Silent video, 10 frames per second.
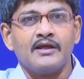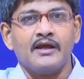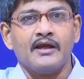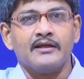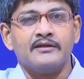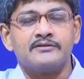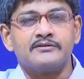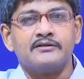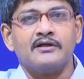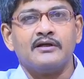And
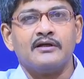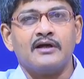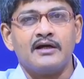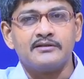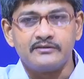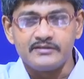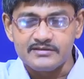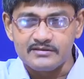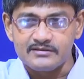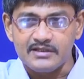other
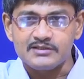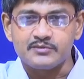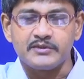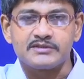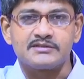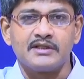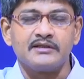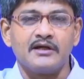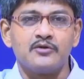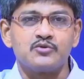recent aspects like
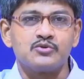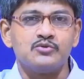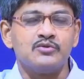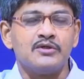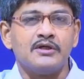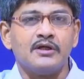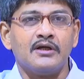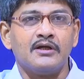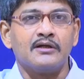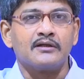how to
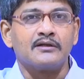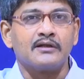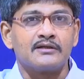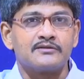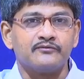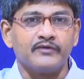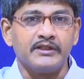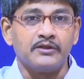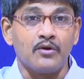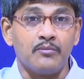cut
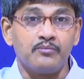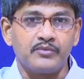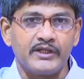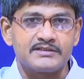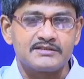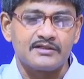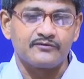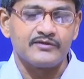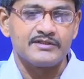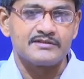very complex
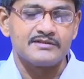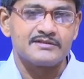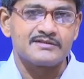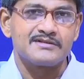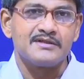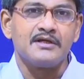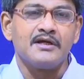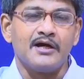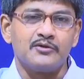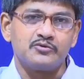surfaces,
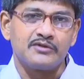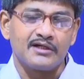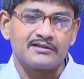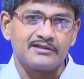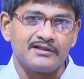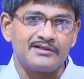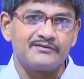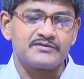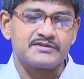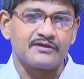how to cut
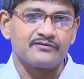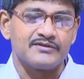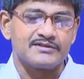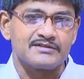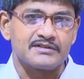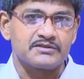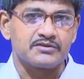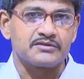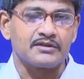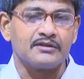curved surfaces,
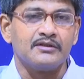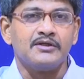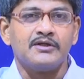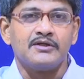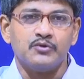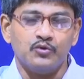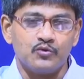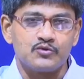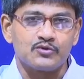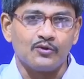etc.
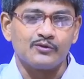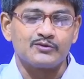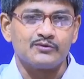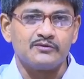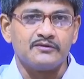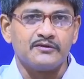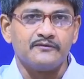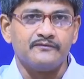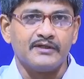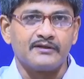Those also
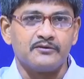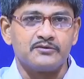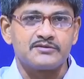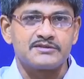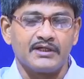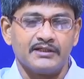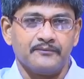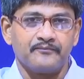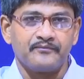we are going to study.